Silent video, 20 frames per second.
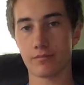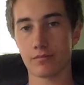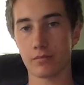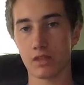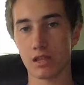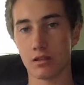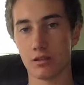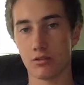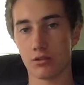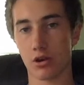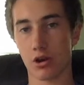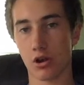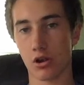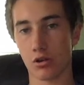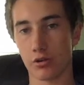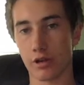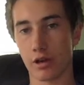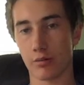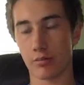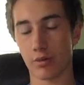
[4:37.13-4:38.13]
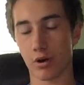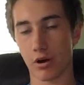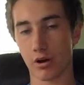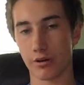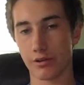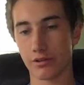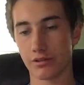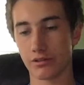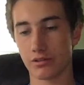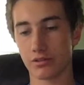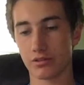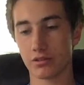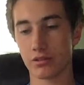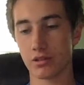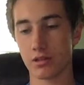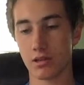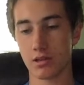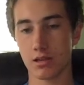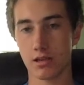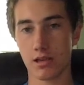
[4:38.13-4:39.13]
hollowed out bodies.
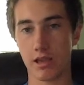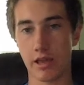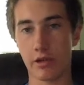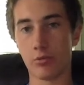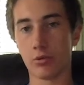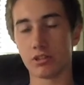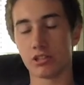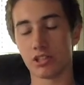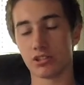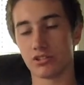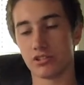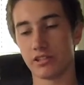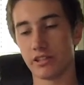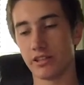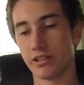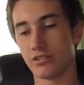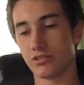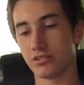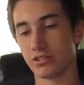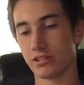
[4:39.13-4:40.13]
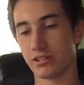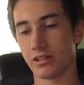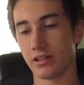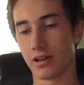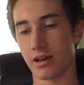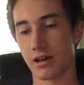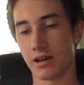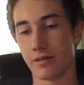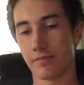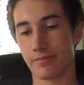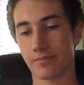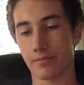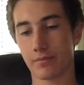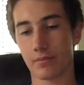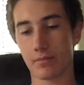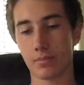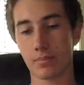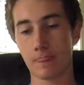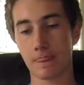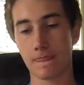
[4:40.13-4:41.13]
And what this did is it
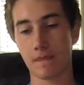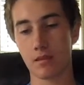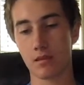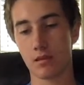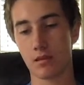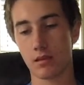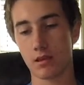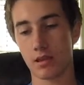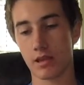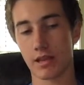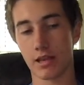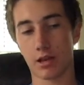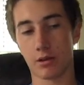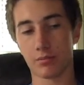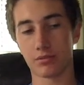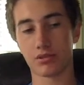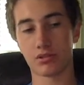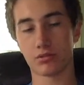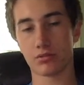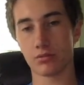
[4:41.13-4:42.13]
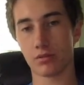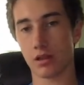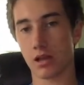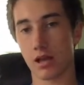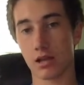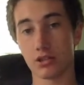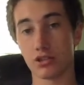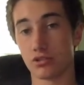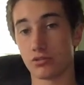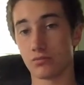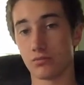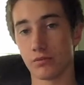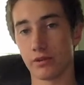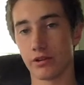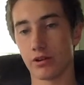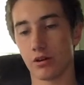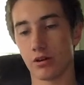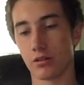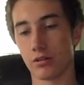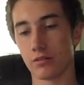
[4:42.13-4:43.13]
helps just rid
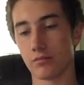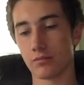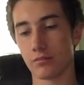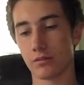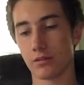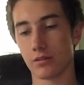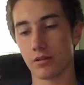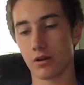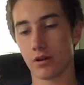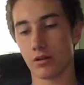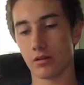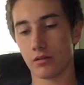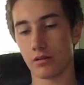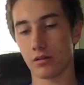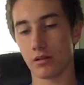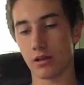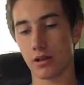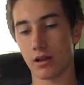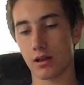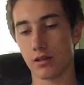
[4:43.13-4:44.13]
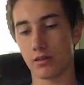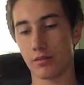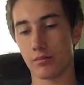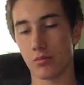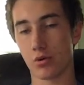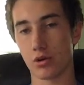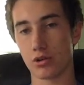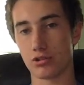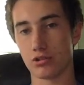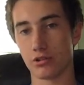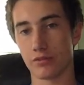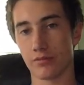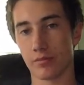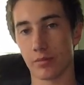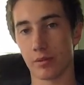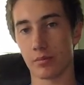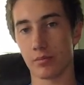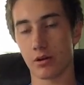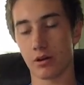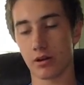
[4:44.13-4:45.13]
all the moisture from the
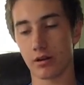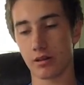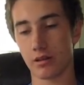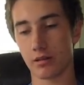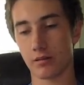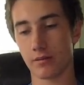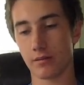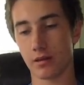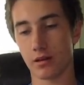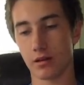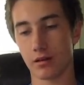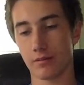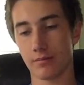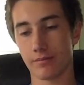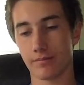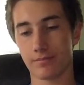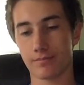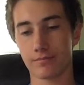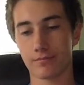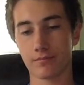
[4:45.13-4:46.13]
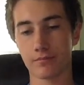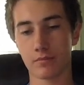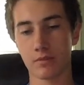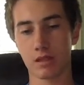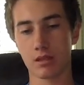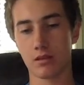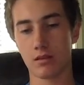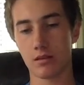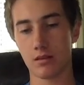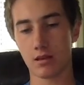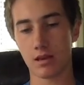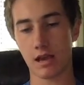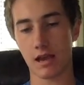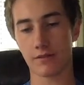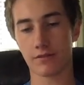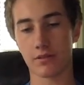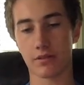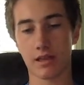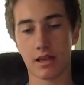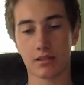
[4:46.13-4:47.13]
body. After
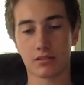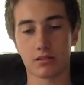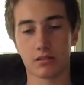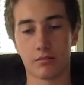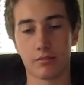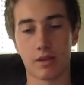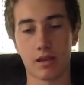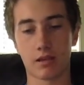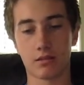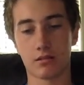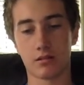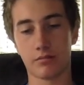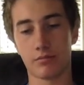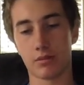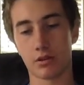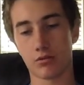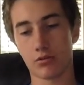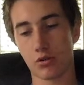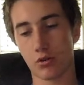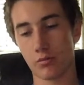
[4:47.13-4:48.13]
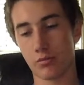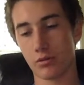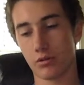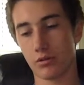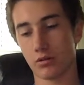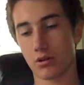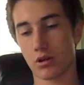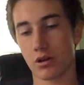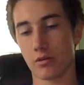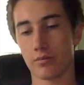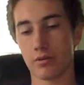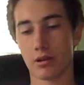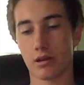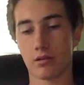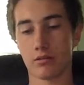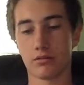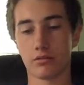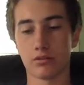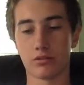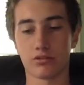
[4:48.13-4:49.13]
that, some antimicrobial
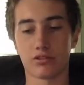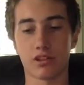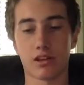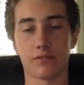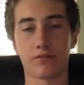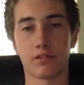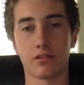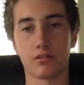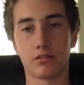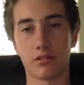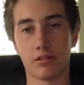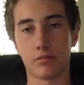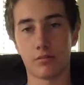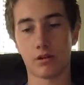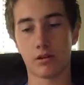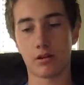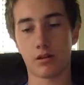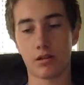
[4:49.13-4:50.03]
compounds are stuffed into the body.